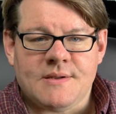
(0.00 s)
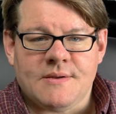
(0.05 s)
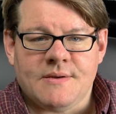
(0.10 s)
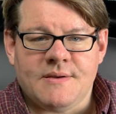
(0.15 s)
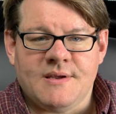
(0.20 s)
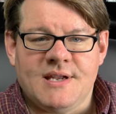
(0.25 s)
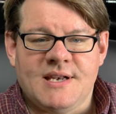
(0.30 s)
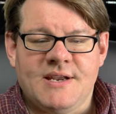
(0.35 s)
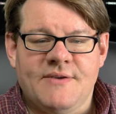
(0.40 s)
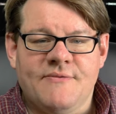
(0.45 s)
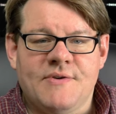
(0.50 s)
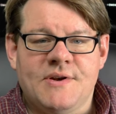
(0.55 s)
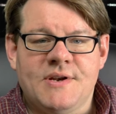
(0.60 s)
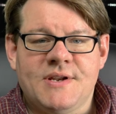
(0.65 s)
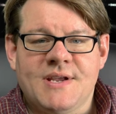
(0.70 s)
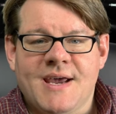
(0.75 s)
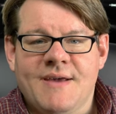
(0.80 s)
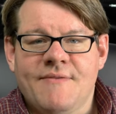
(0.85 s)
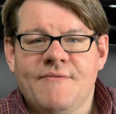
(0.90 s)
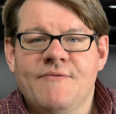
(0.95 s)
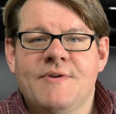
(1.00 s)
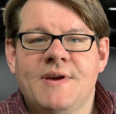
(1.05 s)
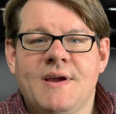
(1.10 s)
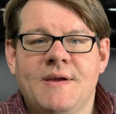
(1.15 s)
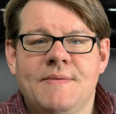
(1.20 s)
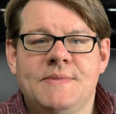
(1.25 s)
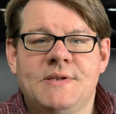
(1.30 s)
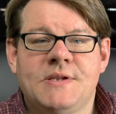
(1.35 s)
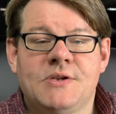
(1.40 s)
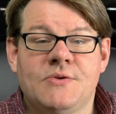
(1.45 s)
looking at different time
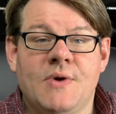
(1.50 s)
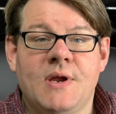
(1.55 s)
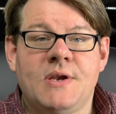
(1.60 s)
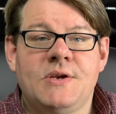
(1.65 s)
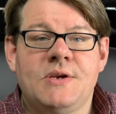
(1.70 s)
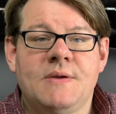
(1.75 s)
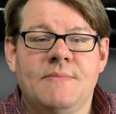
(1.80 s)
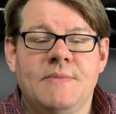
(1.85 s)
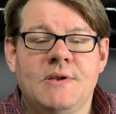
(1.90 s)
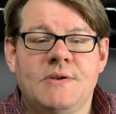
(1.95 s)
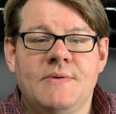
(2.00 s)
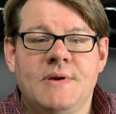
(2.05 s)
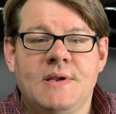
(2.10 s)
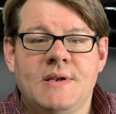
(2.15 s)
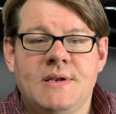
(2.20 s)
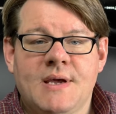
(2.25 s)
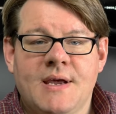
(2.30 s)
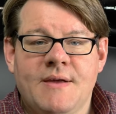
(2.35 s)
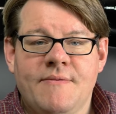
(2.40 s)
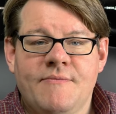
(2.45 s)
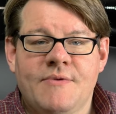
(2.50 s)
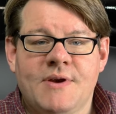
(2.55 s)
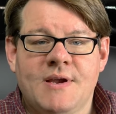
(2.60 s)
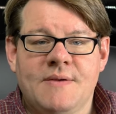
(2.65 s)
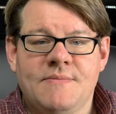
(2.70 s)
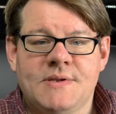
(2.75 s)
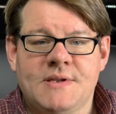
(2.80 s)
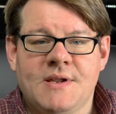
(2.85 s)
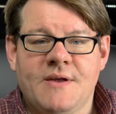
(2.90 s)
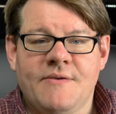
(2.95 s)
frames, switching between time
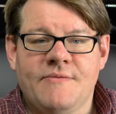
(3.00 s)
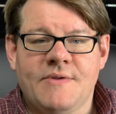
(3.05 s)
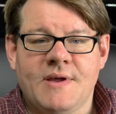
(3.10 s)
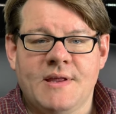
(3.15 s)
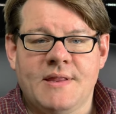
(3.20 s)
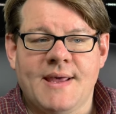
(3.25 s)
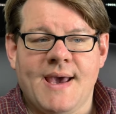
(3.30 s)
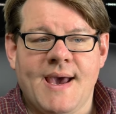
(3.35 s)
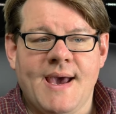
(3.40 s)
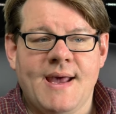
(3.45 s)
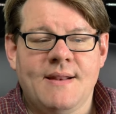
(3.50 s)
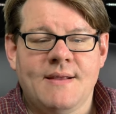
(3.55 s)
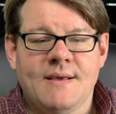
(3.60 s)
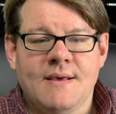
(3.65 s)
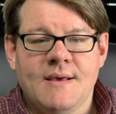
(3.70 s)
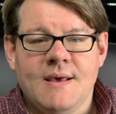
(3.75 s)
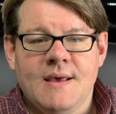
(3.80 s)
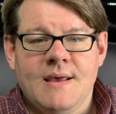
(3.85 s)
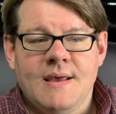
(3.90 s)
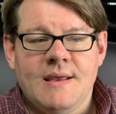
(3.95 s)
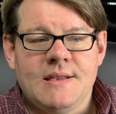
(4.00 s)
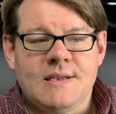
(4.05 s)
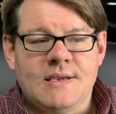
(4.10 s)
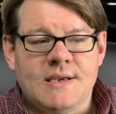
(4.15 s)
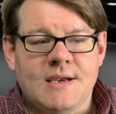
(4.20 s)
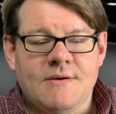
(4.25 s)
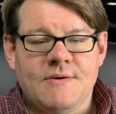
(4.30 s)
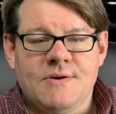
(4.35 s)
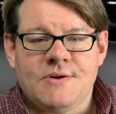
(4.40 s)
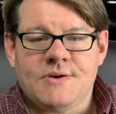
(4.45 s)
frames, stuff like that.
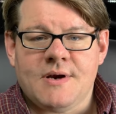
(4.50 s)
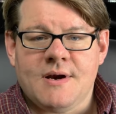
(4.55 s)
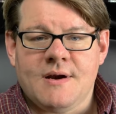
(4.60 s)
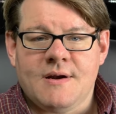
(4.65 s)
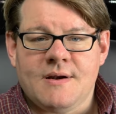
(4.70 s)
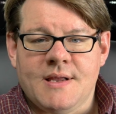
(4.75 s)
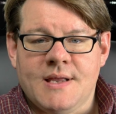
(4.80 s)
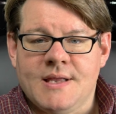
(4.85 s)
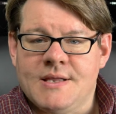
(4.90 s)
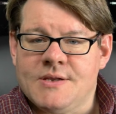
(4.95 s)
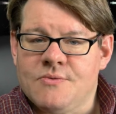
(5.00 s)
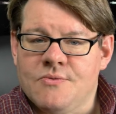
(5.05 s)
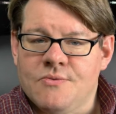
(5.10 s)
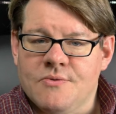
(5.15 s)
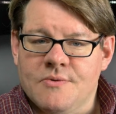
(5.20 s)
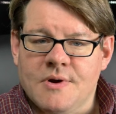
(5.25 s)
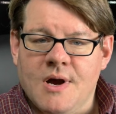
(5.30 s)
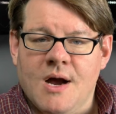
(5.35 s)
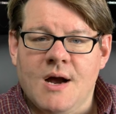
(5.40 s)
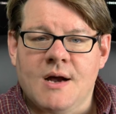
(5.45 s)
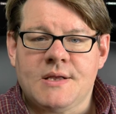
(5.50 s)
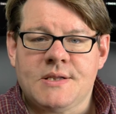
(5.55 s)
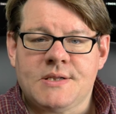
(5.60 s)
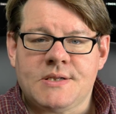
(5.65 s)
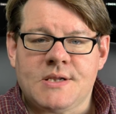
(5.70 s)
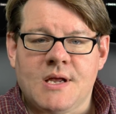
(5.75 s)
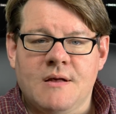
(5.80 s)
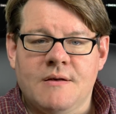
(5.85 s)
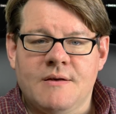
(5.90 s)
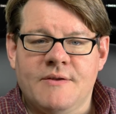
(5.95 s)
Sierra chart is rock
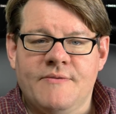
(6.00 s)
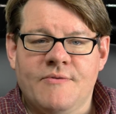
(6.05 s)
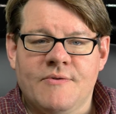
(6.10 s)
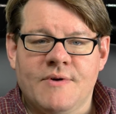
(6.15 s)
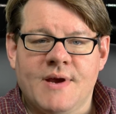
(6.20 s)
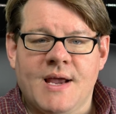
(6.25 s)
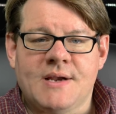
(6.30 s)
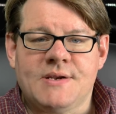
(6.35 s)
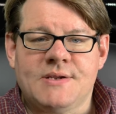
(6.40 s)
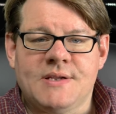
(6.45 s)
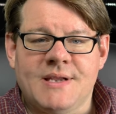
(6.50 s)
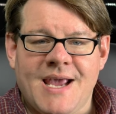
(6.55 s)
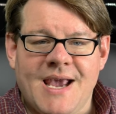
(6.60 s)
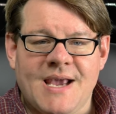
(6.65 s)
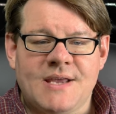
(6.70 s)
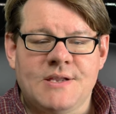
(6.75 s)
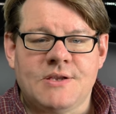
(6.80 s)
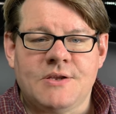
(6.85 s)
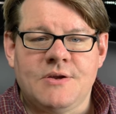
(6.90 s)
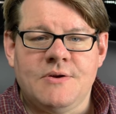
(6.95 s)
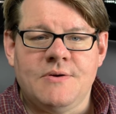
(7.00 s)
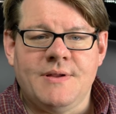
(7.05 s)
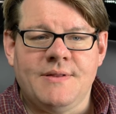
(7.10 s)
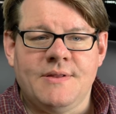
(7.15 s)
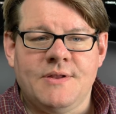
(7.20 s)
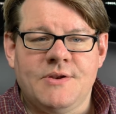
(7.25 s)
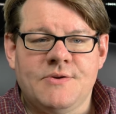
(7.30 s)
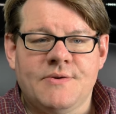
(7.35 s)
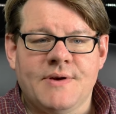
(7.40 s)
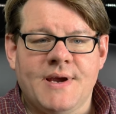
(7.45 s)
solid for actually executing
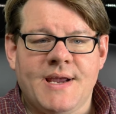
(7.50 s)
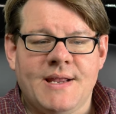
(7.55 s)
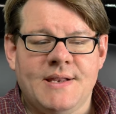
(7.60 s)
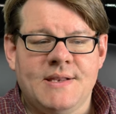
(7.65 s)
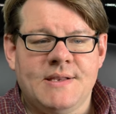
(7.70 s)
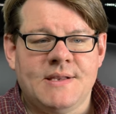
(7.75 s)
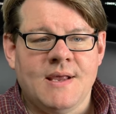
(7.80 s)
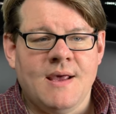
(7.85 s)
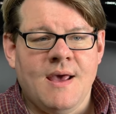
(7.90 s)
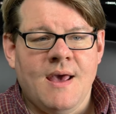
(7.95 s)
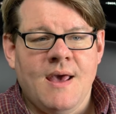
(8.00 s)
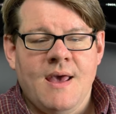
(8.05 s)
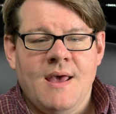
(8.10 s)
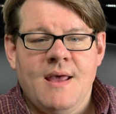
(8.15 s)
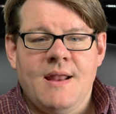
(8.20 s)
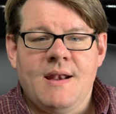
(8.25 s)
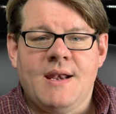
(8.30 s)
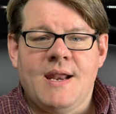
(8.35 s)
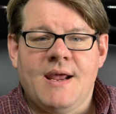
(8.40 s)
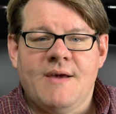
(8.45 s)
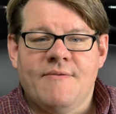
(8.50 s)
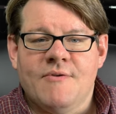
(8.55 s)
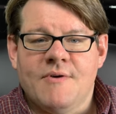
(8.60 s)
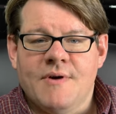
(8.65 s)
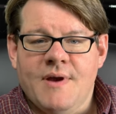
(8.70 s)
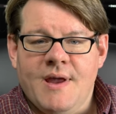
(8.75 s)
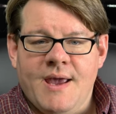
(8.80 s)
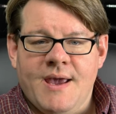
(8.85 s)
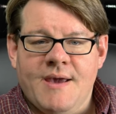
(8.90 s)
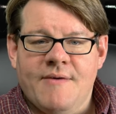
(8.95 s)
the trades,
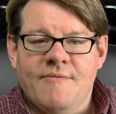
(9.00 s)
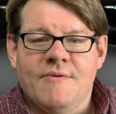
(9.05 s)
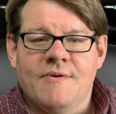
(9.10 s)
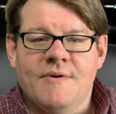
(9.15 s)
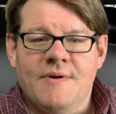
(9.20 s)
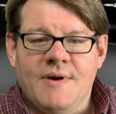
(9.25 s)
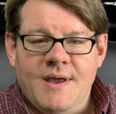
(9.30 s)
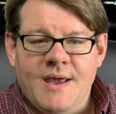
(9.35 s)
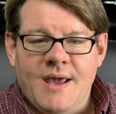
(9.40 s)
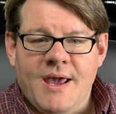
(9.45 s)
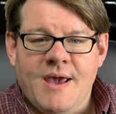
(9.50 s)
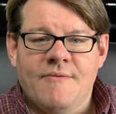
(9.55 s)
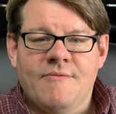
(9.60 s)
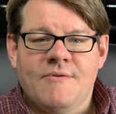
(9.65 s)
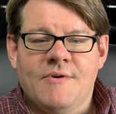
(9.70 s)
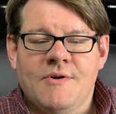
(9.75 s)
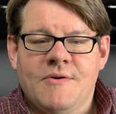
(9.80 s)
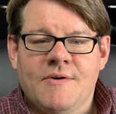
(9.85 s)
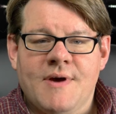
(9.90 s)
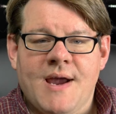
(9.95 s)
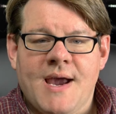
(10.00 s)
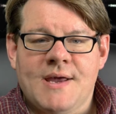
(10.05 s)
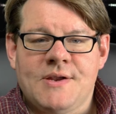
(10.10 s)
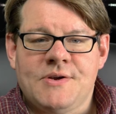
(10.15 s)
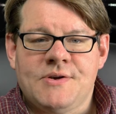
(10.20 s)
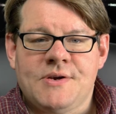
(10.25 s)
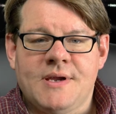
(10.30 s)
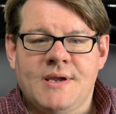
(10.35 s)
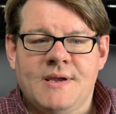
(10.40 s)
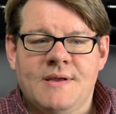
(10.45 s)
never, ever, ever
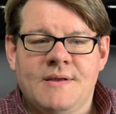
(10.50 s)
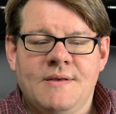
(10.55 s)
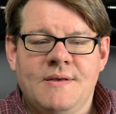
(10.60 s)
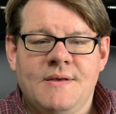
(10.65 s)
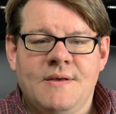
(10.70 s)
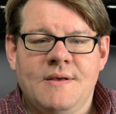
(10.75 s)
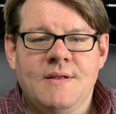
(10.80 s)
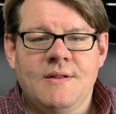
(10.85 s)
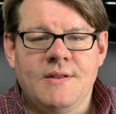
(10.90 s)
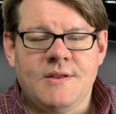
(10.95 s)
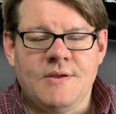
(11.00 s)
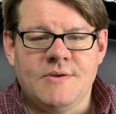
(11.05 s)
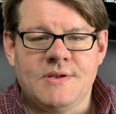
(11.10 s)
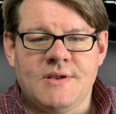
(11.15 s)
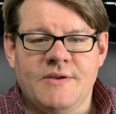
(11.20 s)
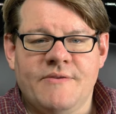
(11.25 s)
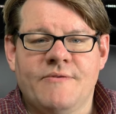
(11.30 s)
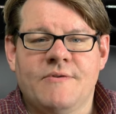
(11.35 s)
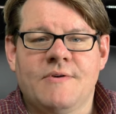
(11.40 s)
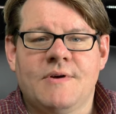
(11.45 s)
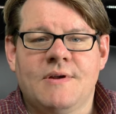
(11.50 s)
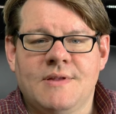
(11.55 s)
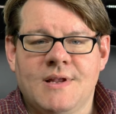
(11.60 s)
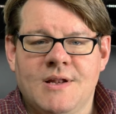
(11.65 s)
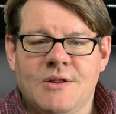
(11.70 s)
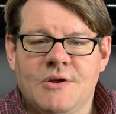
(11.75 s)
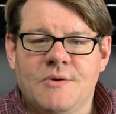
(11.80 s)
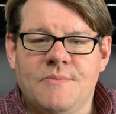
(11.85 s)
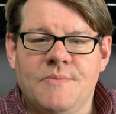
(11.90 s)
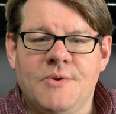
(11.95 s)
crashing, using very
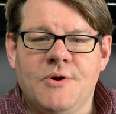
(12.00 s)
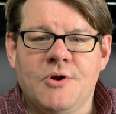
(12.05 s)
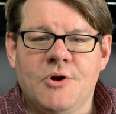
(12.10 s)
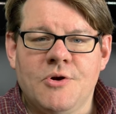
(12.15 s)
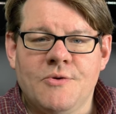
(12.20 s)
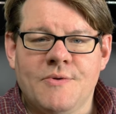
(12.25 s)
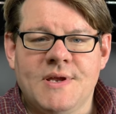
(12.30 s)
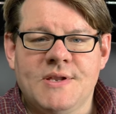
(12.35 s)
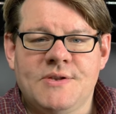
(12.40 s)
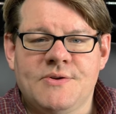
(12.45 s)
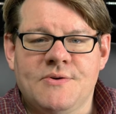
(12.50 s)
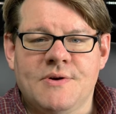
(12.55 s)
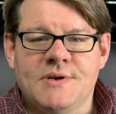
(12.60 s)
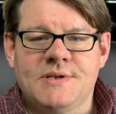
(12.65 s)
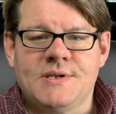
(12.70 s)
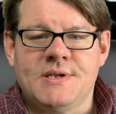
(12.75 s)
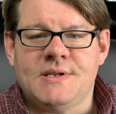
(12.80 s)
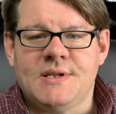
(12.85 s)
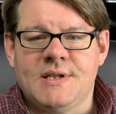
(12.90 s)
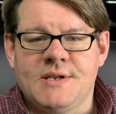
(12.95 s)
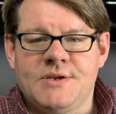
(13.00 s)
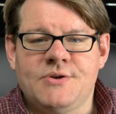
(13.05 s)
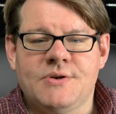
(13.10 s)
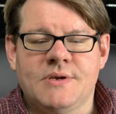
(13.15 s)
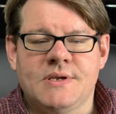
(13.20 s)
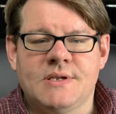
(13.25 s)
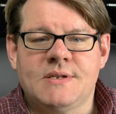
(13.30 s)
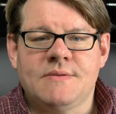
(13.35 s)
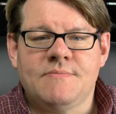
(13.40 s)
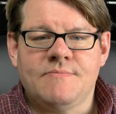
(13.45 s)
little computer resources. It's
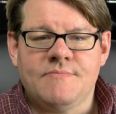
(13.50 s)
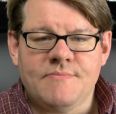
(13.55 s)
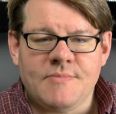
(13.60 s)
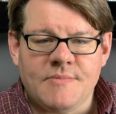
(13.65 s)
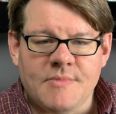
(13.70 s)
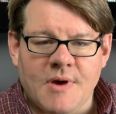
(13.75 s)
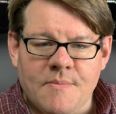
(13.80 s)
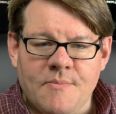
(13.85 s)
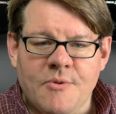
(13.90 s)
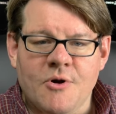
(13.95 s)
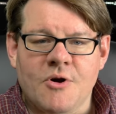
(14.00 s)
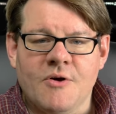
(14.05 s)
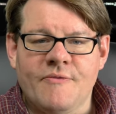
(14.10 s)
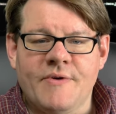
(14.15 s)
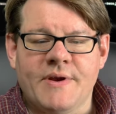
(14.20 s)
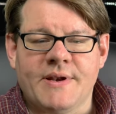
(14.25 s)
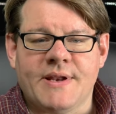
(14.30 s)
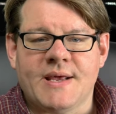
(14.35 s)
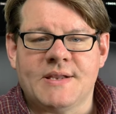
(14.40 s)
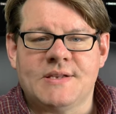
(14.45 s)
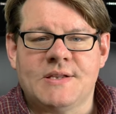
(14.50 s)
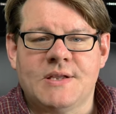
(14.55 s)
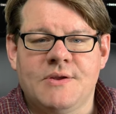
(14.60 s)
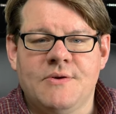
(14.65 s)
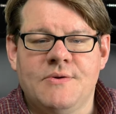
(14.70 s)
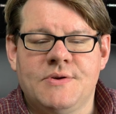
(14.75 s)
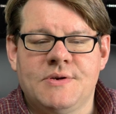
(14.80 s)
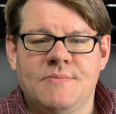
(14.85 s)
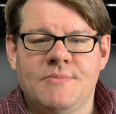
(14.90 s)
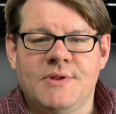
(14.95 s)
just a perfect
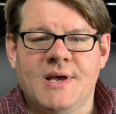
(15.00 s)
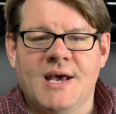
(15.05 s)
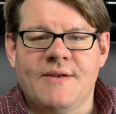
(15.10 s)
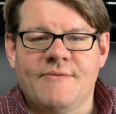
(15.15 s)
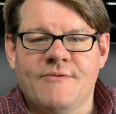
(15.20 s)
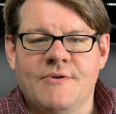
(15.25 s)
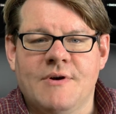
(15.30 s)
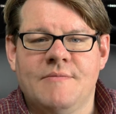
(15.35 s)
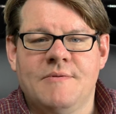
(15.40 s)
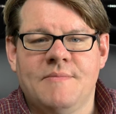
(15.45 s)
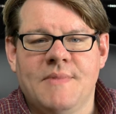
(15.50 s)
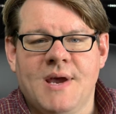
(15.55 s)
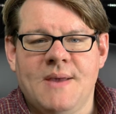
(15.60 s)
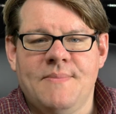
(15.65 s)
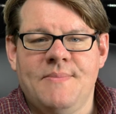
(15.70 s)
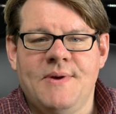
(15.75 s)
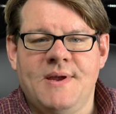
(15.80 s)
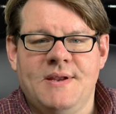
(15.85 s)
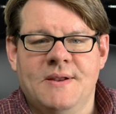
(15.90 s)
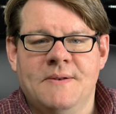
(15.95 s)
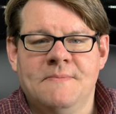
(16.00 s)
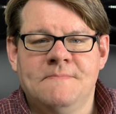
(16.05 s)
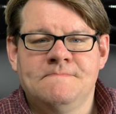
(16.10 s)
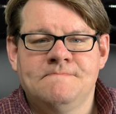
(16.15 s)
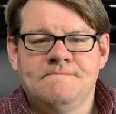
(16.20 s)
execution platform, in my opinion.